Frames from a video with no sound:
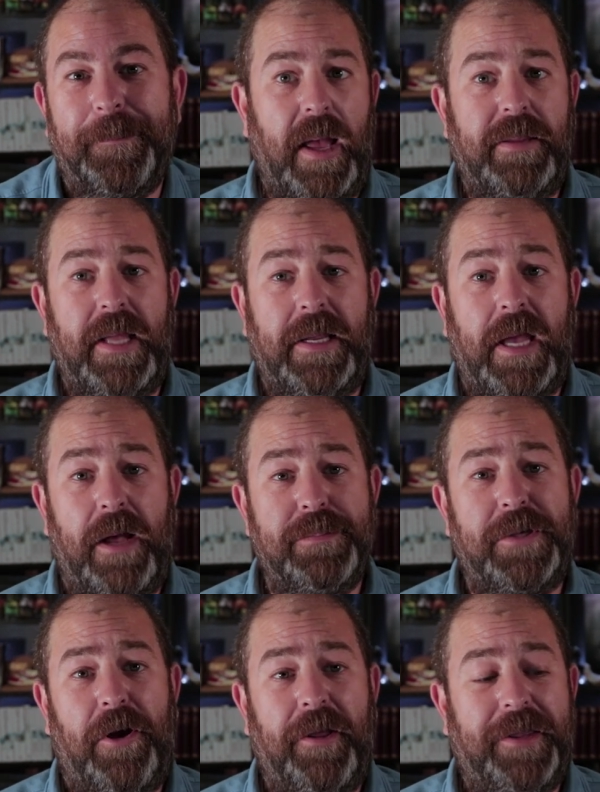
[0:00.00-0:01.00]
And then comes
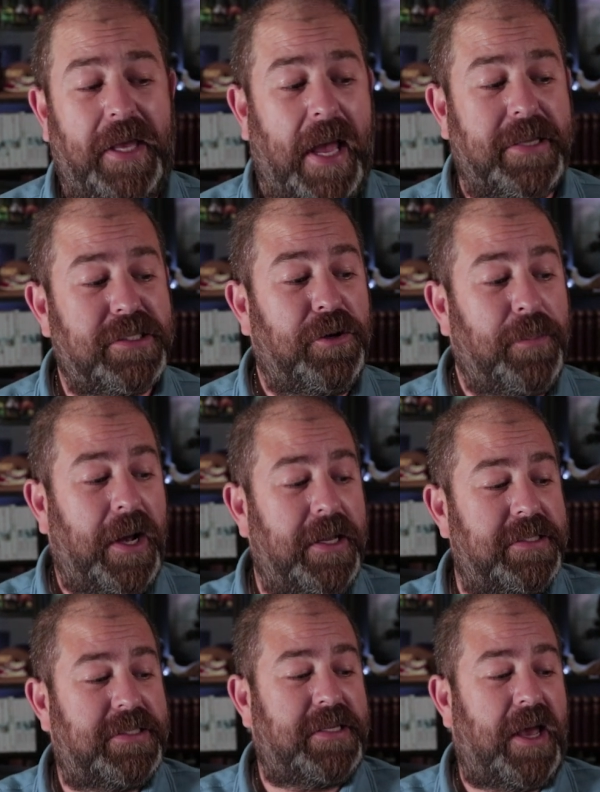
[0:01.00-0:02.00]
all the
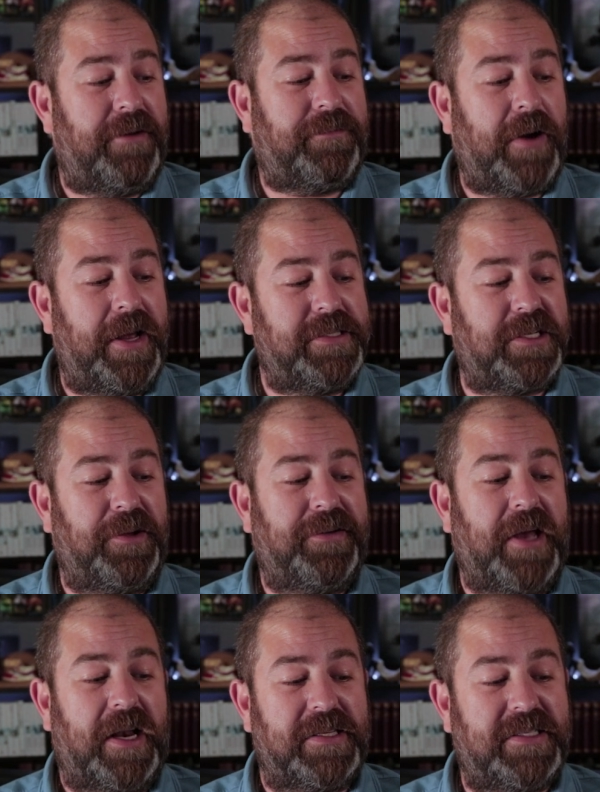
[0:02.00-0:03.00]
Esselmont stuff, right? So you
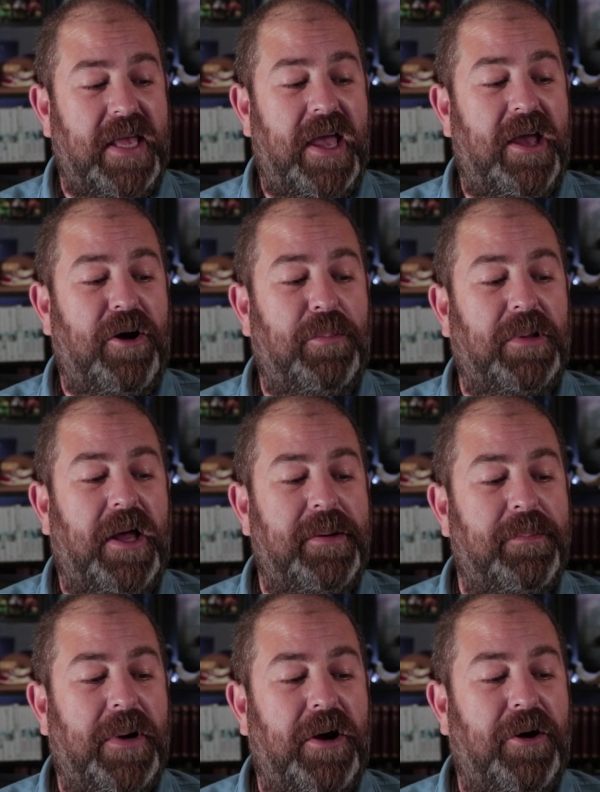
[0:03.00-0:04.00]
got Assail, Blood
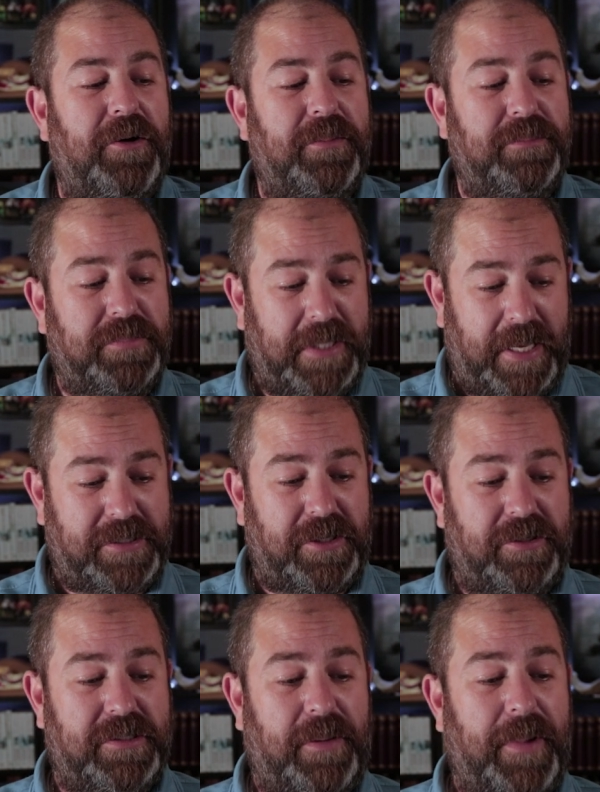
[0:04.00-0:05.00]
and Bone,
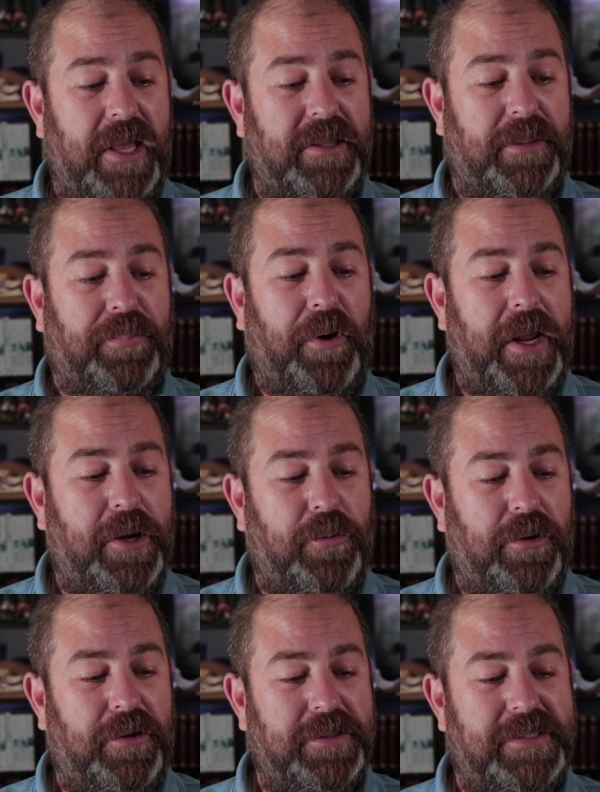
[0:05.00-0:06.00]
Dancer's Lament, the
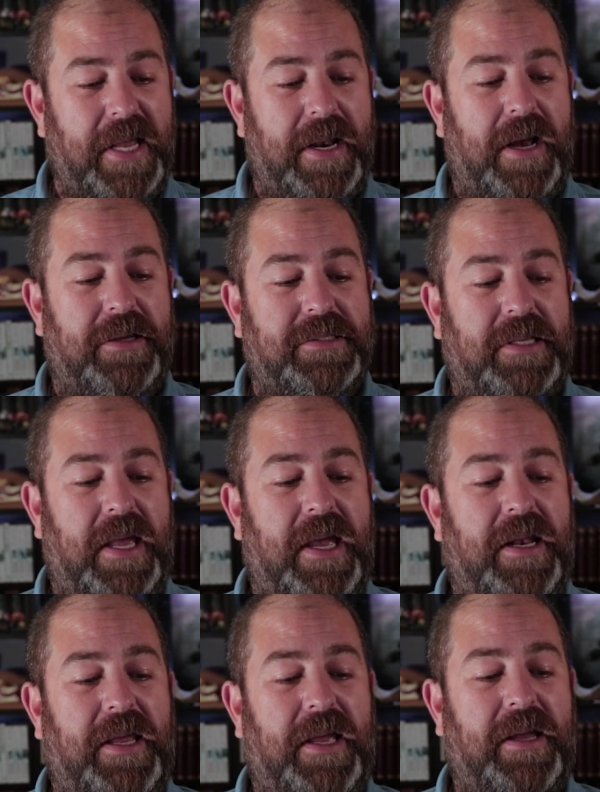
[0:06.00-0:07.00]
prequels, Deadhouse
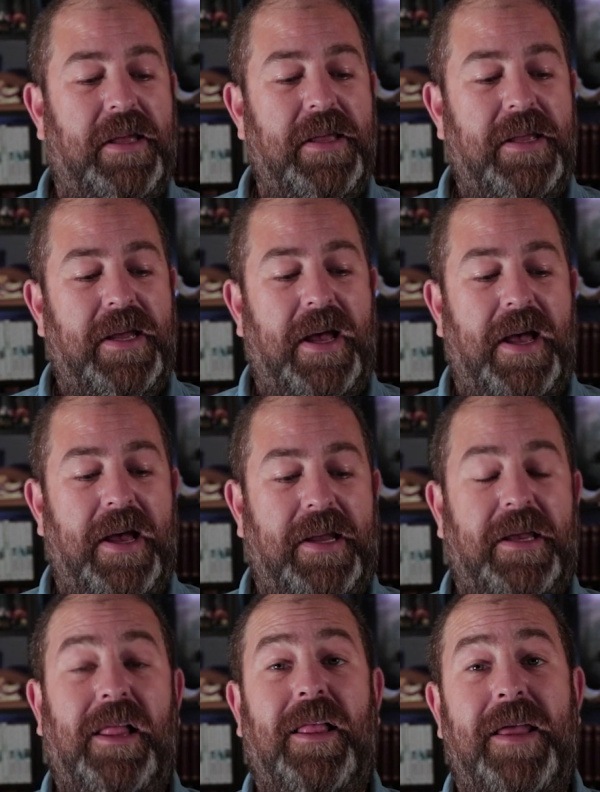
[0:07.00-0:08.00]
Landing,
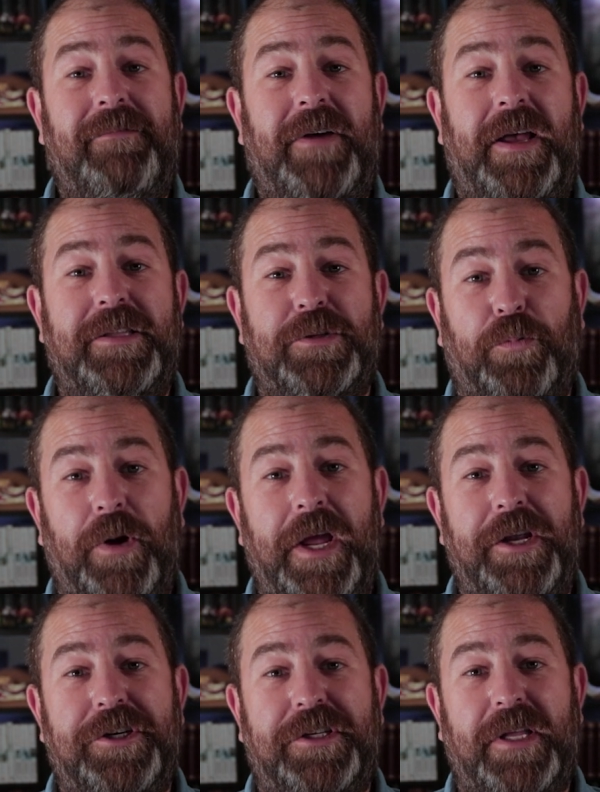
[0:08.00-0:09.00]
Kalenved's
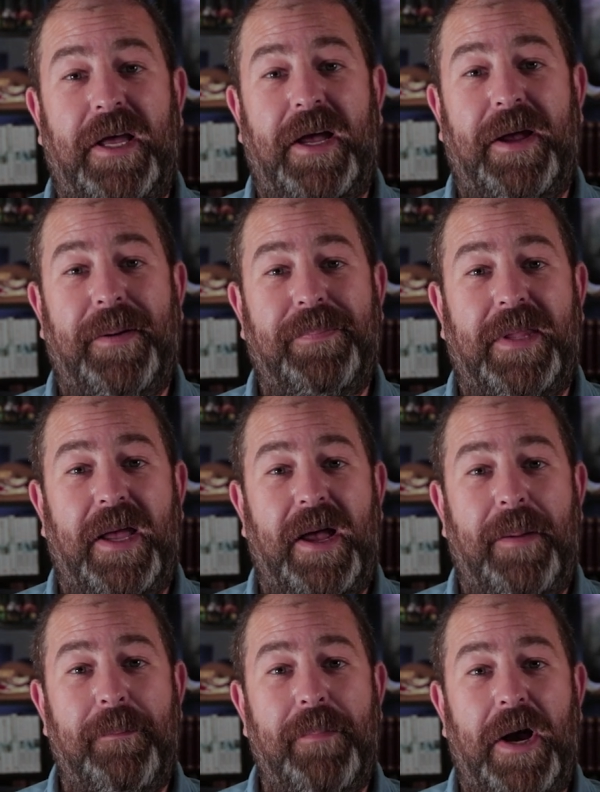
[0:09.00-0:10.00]
Reach,
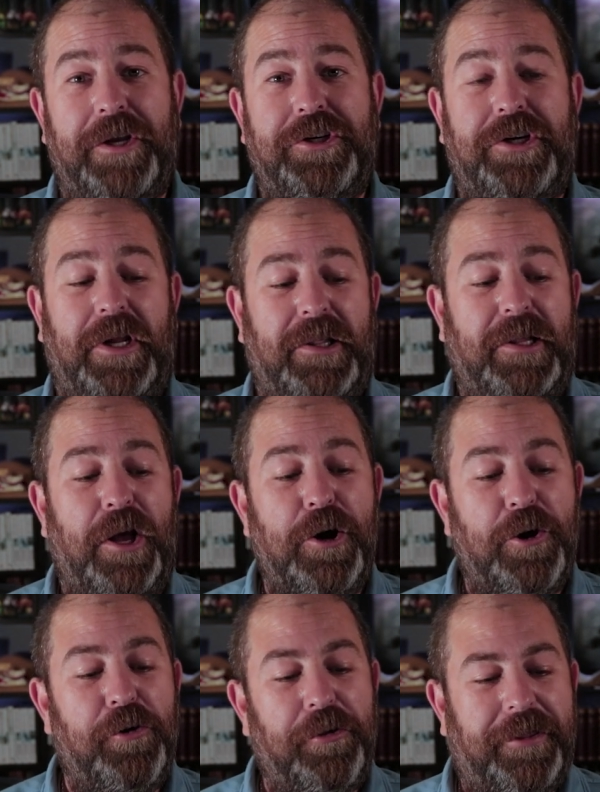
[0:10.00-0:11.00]
the much
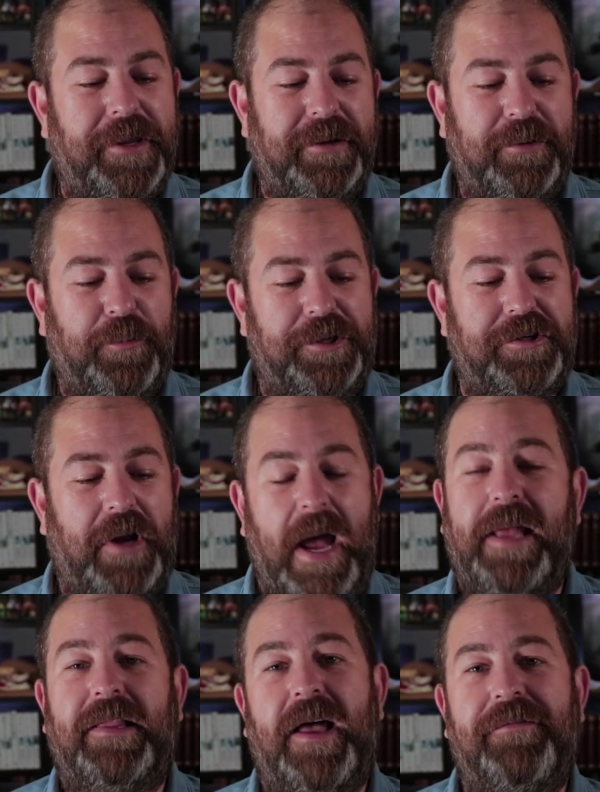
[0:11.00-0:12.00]
loathed, which
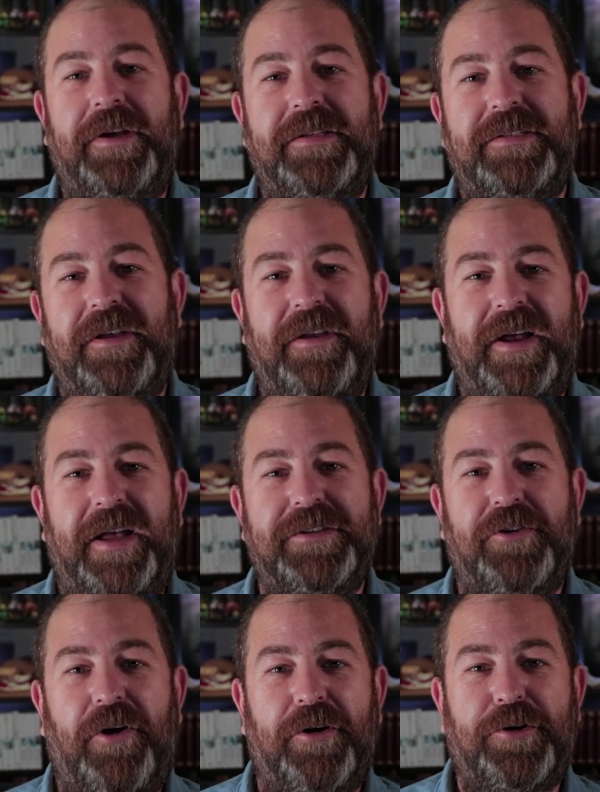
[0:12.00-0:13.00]
I love it, so you guys
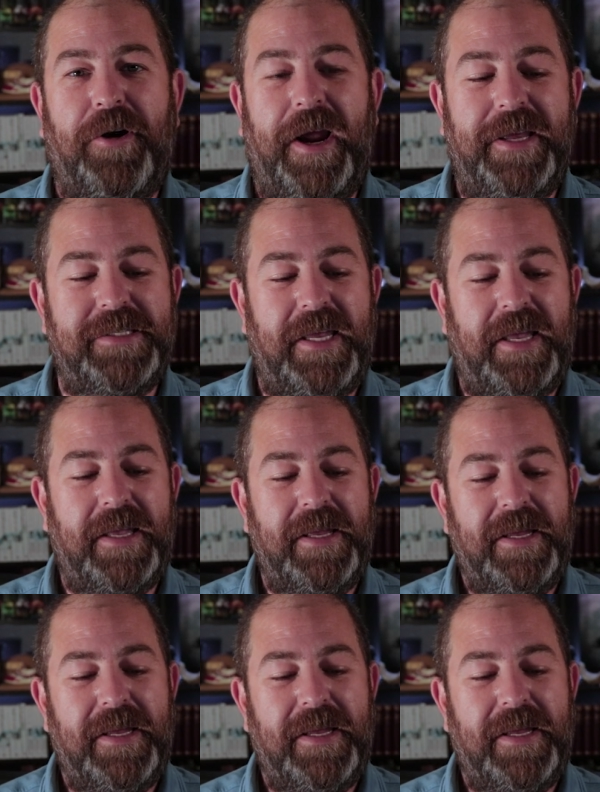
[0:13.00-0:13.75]
are all crazy.